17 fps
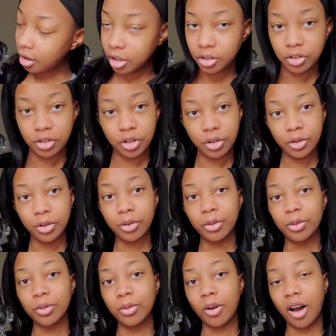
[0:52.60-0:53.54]

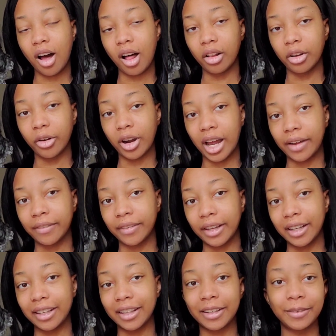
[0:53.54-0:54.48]
2
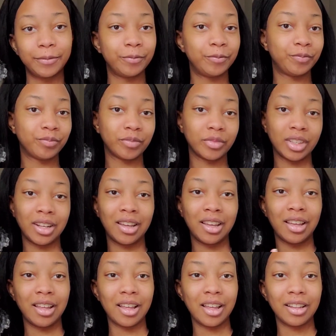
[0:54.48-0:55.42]
holographic
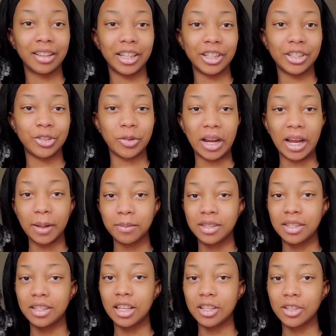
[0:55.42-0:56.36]
leash
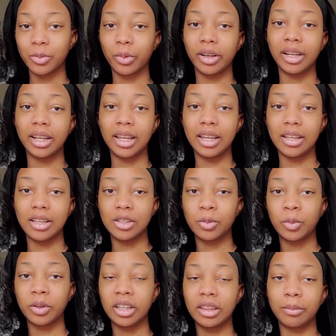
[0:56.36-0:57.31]
wraps. This one is
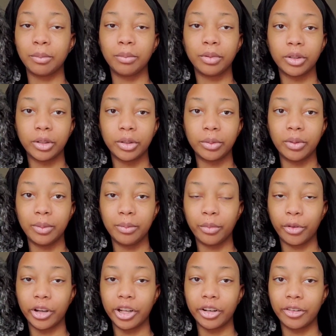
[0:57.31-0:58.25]
with blue
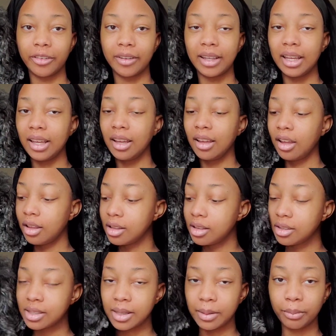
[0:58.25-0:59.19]
embroidery
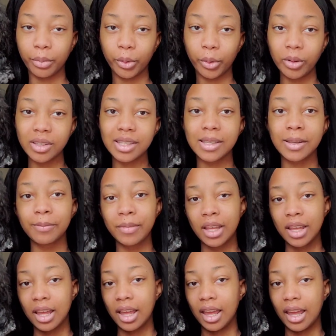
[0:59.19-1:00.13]
symbols,
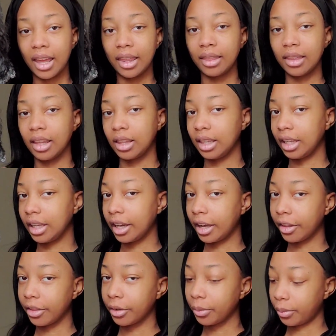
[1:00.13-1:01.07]
and then the
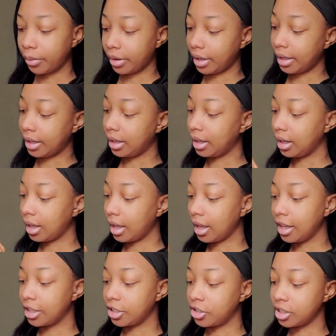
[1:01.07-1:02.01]
other one
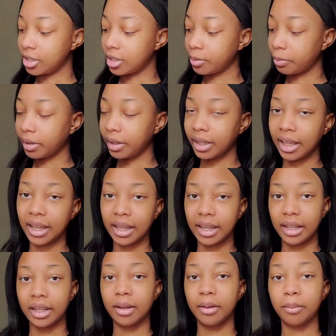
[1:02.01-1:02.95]
is just
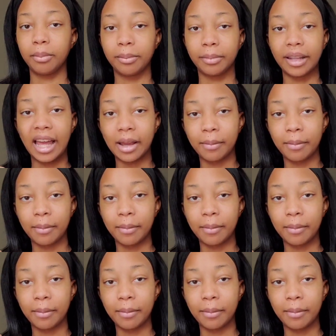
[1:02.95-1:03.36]
plain black